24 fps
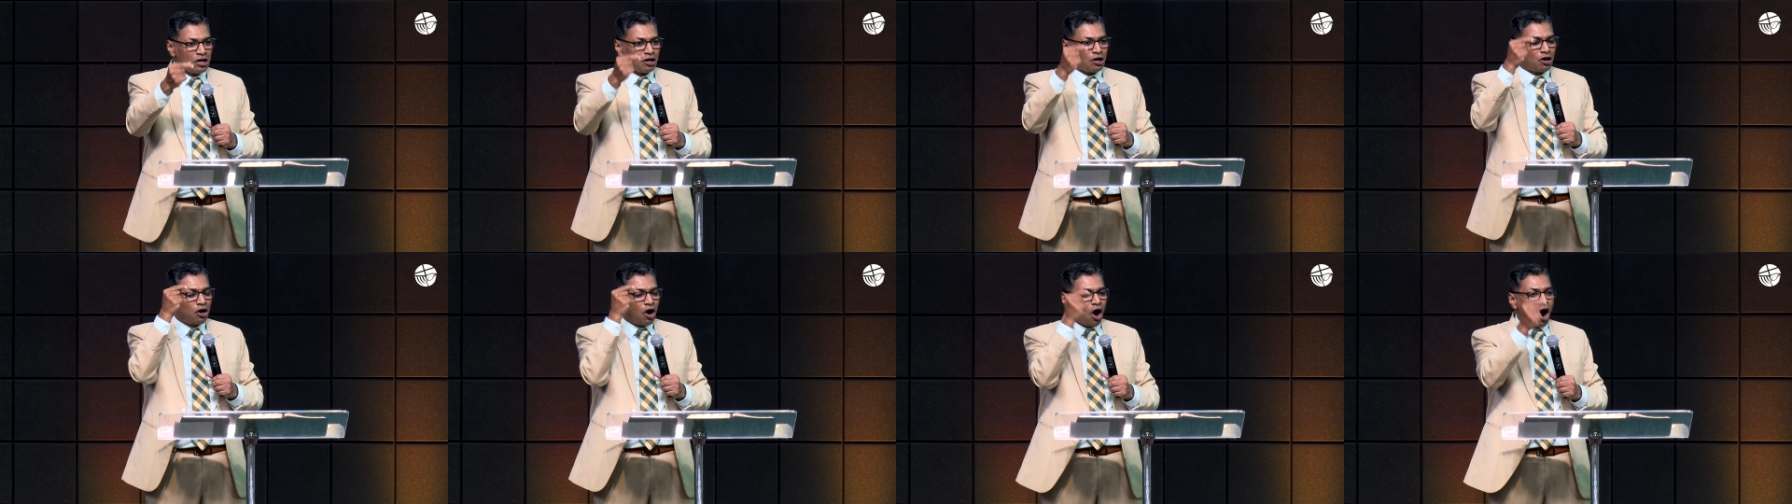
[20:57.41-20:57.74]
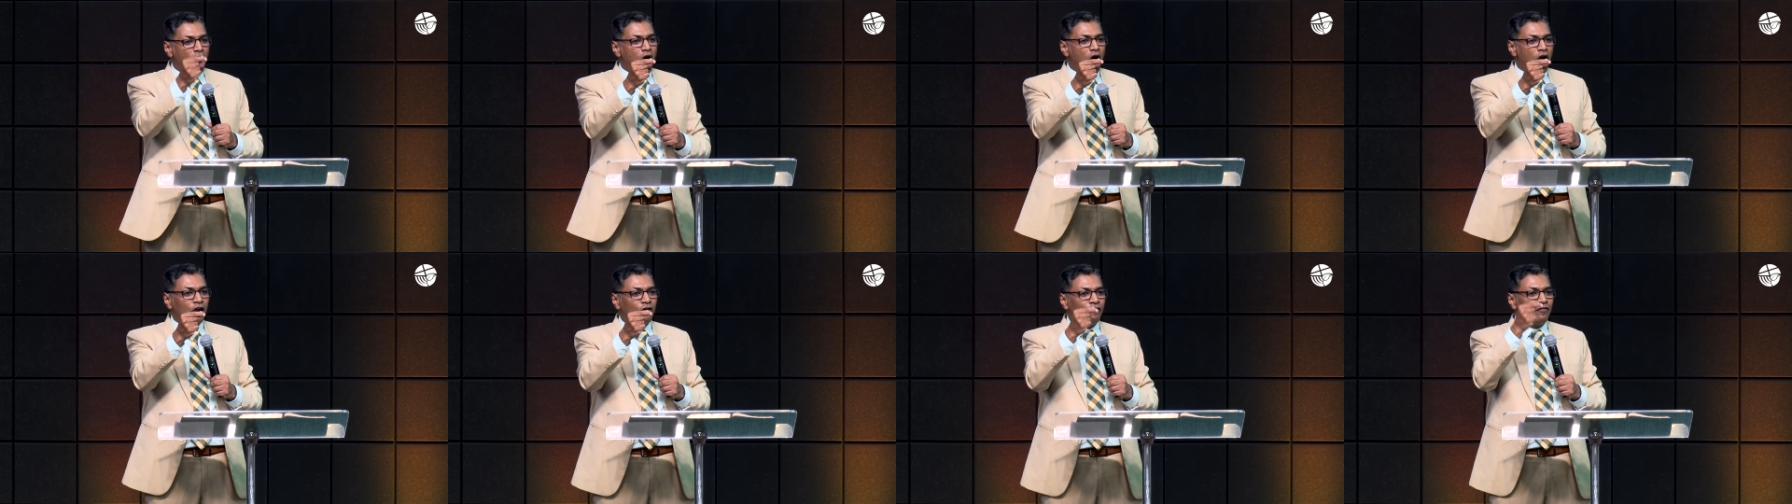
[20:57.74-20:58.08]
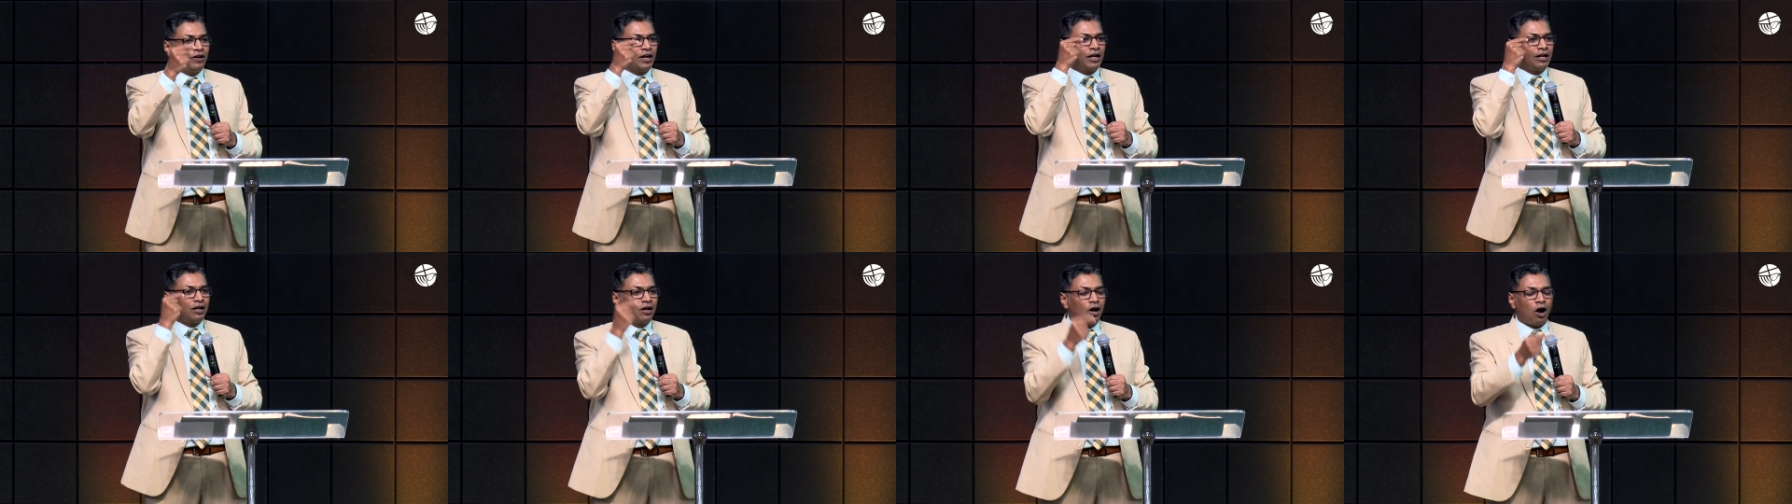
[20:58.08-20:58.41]
God
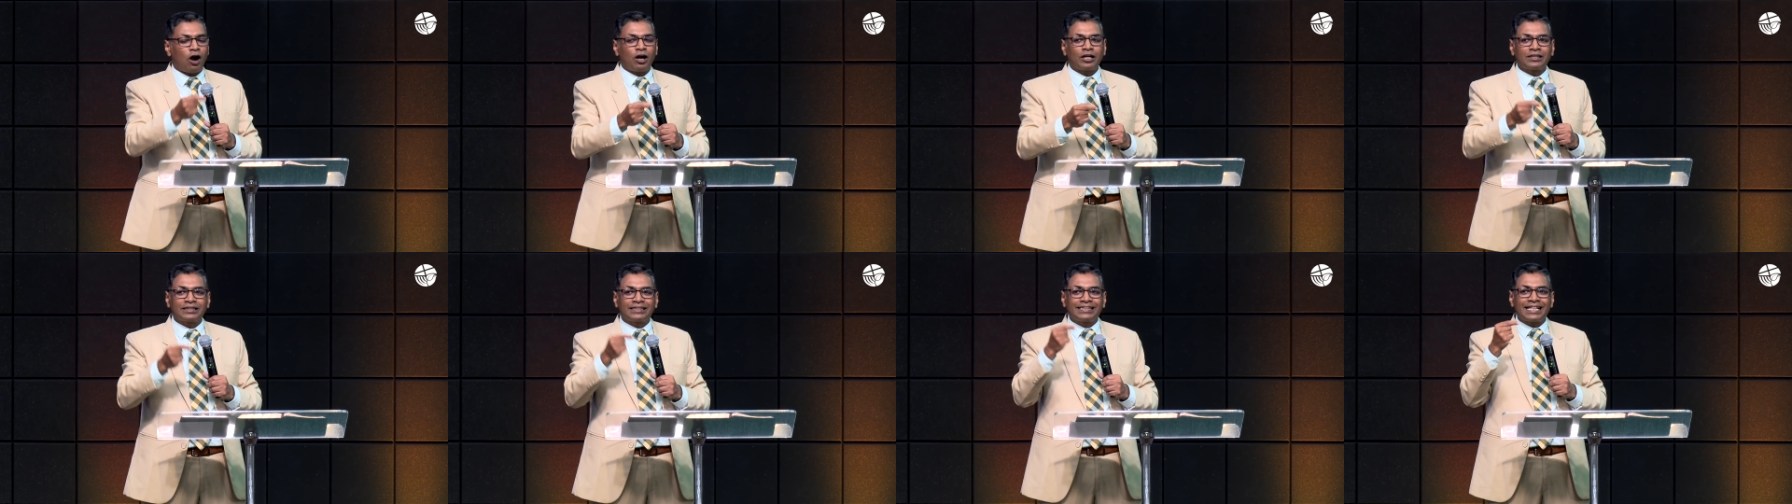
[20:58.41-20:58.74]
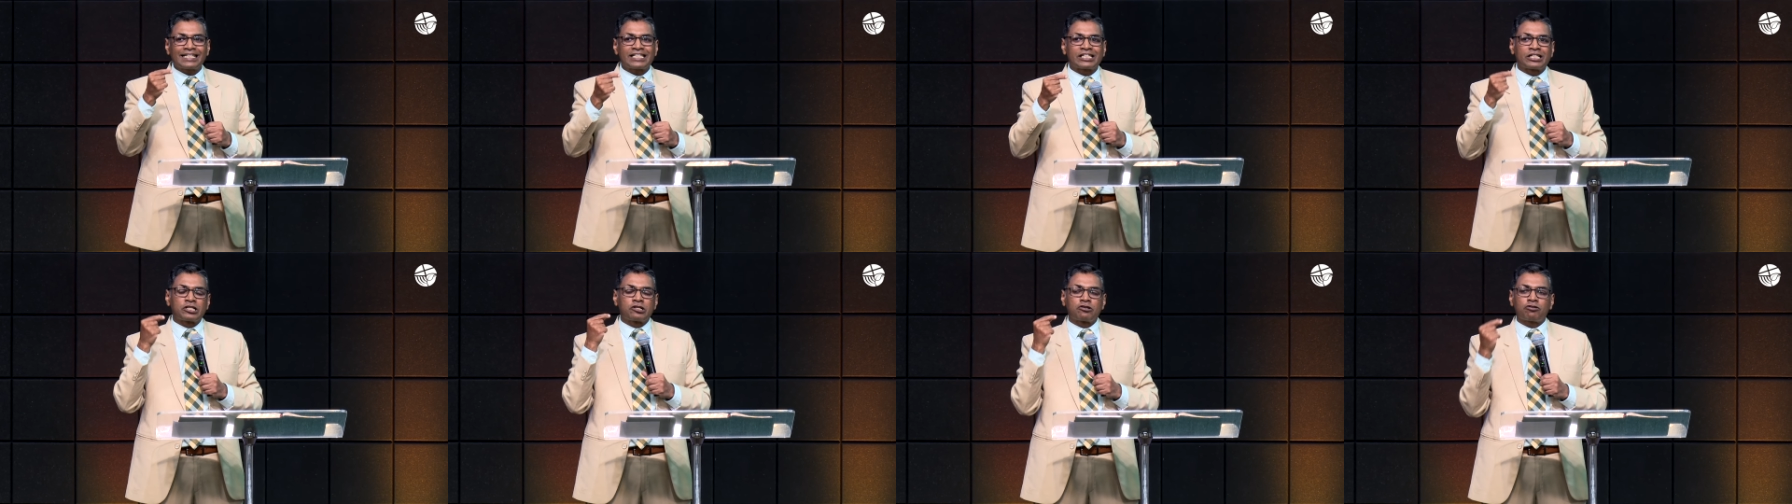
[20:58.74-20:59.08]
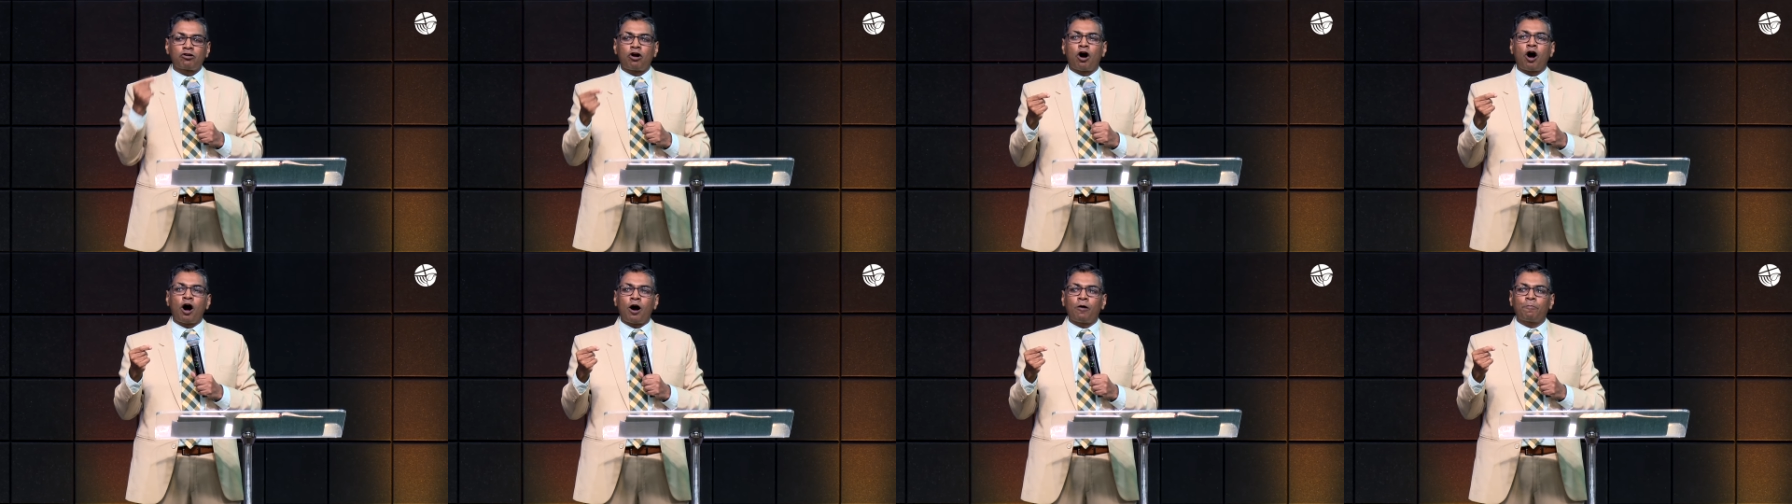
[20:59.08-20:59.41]
will not just
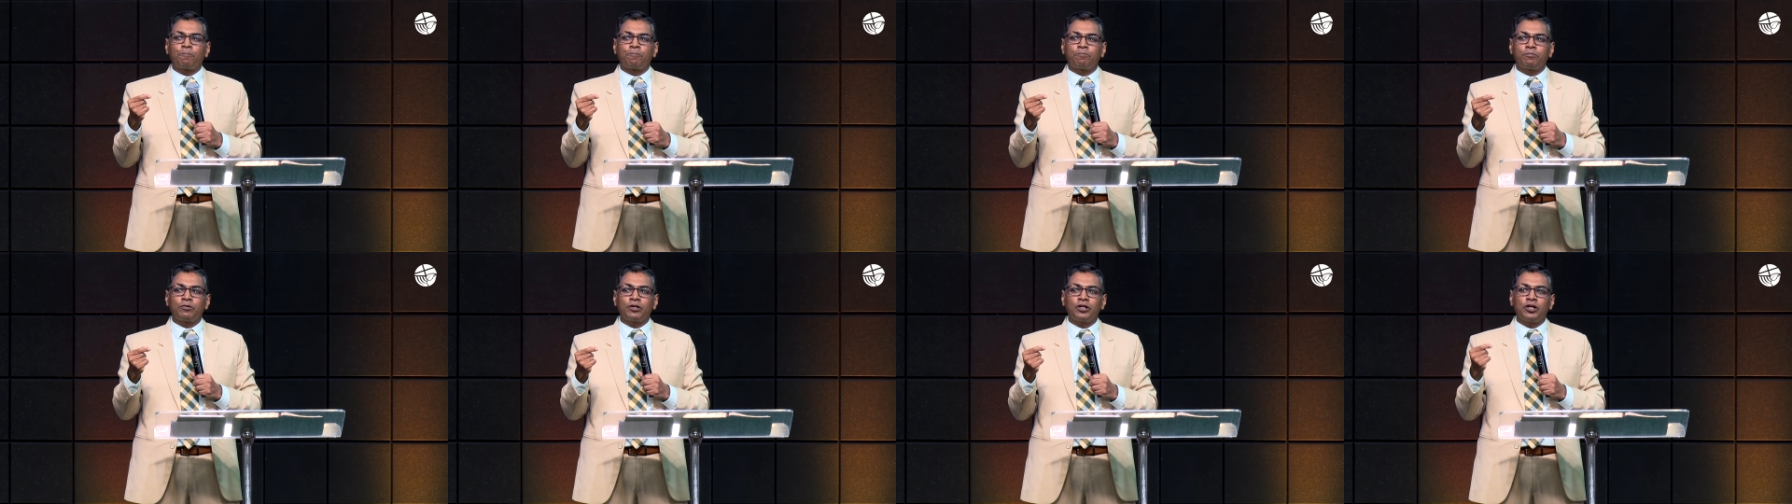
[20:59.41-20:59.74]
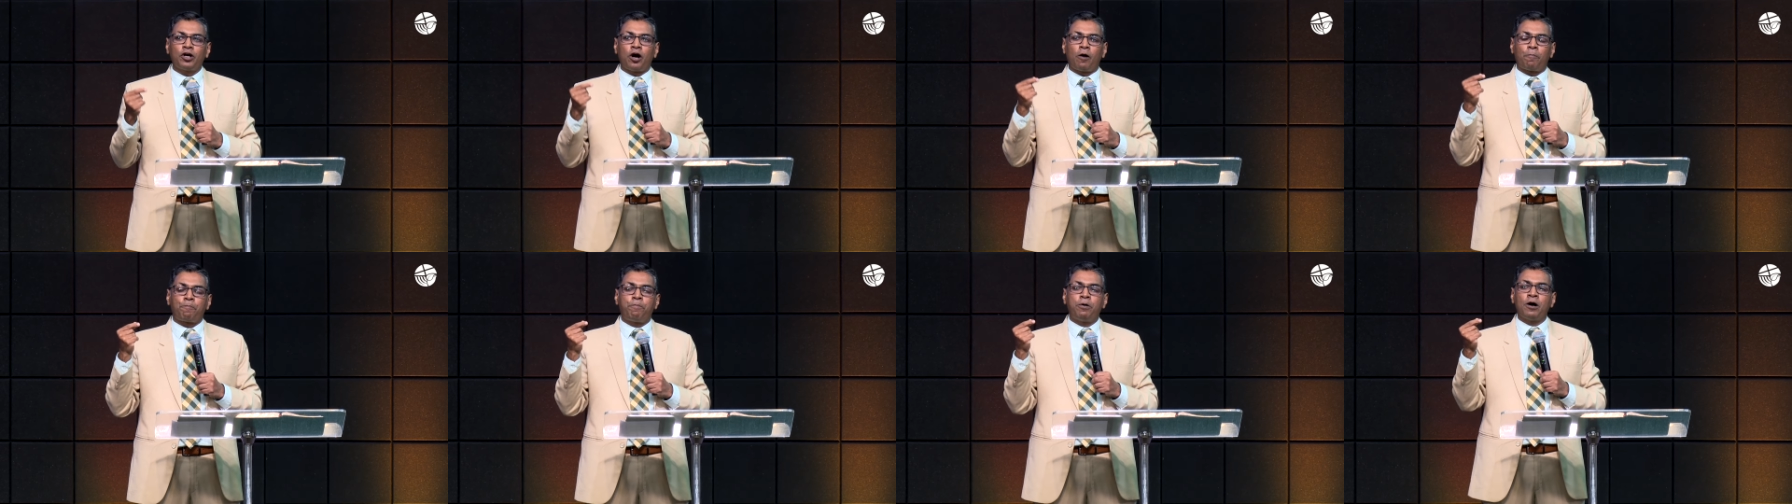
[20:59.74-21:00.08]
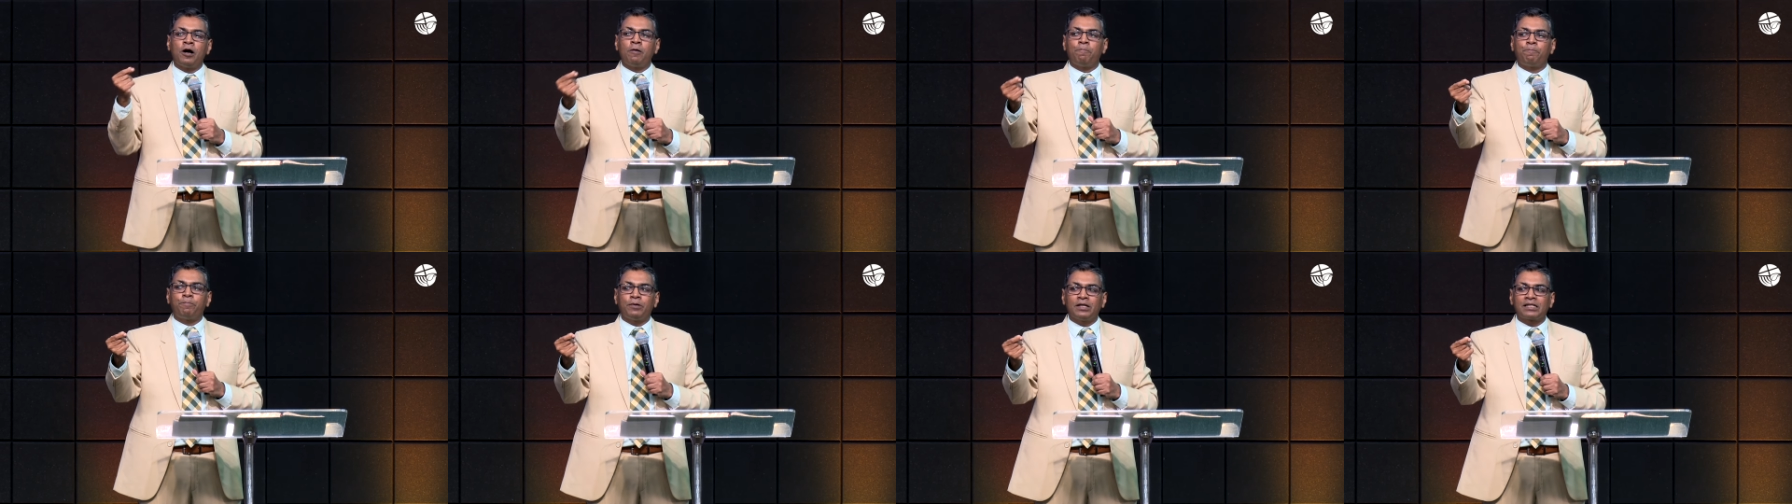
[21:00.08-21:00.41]
drop your
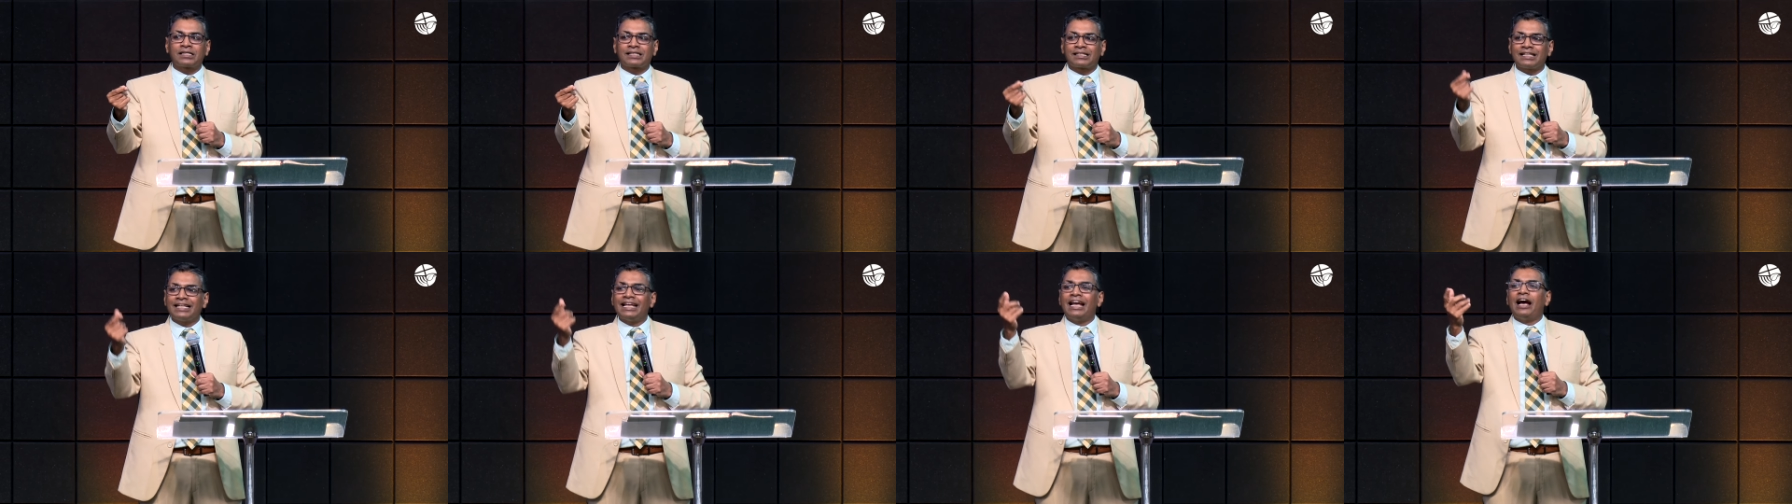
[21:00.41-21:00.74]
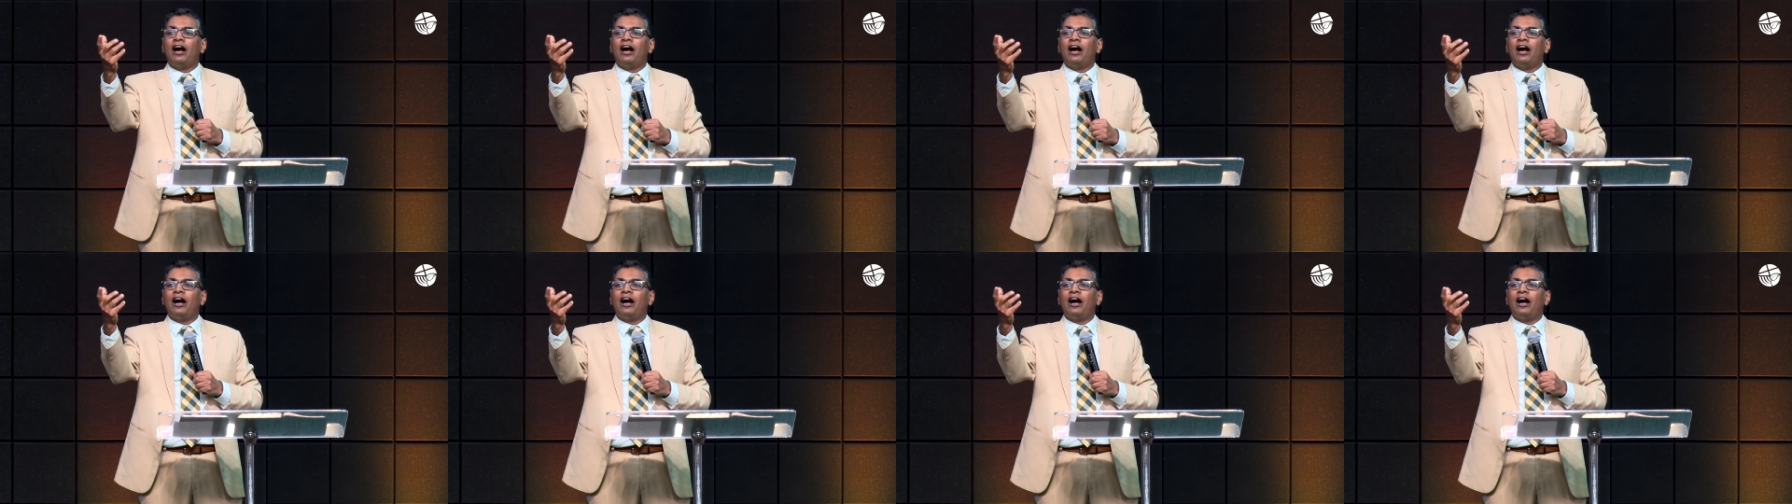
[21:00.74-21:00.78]
purpose